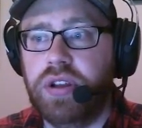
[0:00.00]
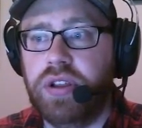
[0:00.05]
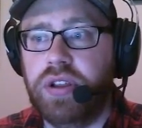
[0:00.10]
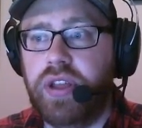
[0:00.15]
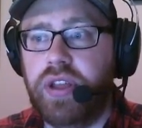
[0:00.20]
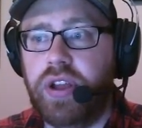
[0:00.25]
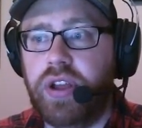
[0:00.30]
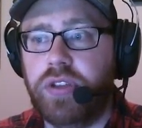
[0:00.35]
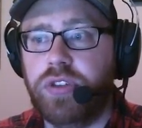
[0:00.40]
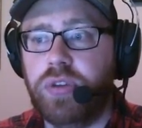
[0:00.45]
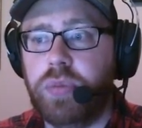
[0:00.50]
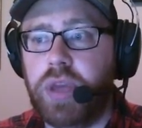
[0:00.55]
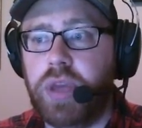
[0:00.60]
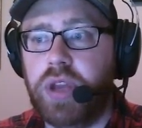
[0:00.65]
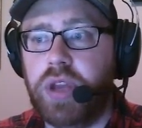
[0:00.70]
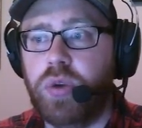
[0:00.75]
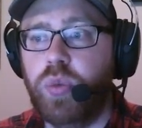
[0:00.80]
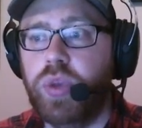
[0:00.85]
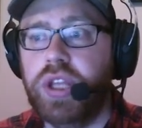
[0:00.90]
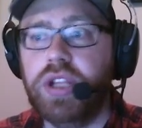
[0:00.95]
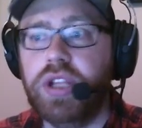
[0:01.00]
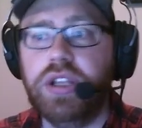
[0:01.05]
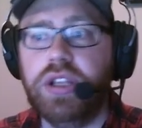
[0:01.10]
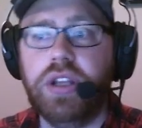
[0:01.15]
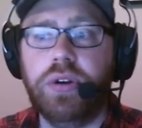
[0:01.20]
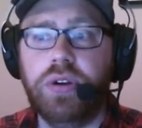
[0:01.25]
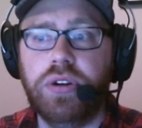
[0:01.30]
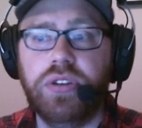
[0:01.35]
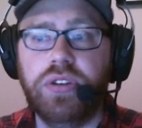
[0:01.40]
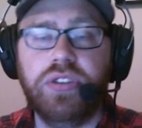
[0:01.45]
They also make wheel
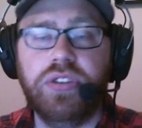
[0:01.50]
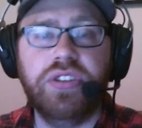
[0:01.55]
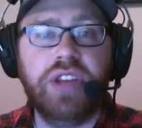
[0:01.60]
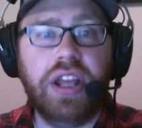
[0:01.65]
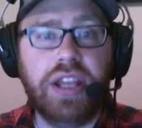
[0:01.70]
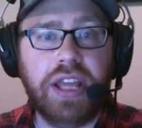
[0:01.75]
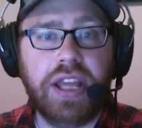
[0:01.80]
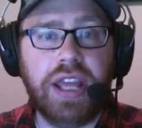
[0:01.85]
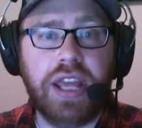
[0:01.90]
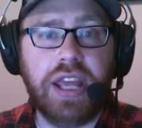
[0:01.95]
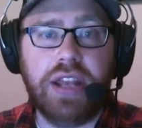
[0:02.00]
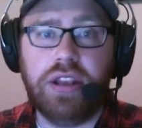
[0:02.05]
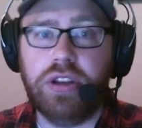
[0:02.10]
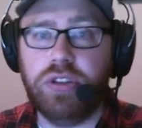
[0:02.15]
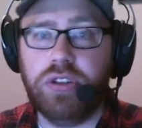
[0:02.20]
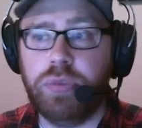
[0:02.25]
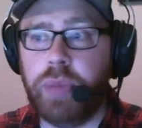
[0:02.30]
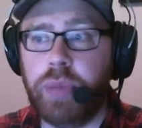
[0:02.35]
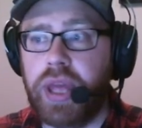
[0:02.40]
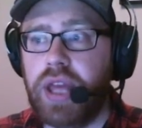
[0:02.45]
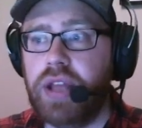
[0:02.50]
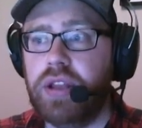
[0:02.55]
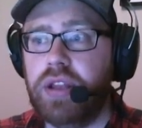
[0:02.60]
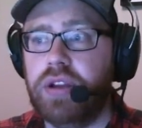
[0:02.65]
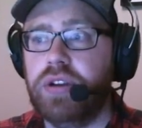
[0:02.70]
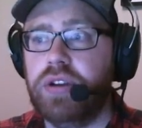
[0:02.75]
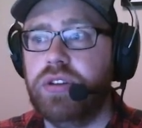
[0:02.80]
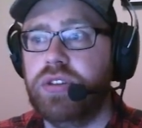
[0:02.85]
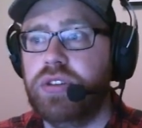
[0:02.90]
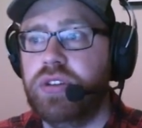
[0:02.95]
loaders, telehandlers,
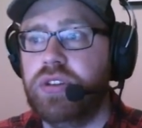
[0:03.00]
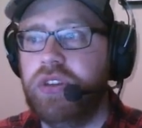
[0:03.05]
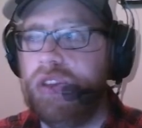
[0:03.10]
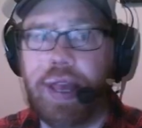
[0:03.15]
balers,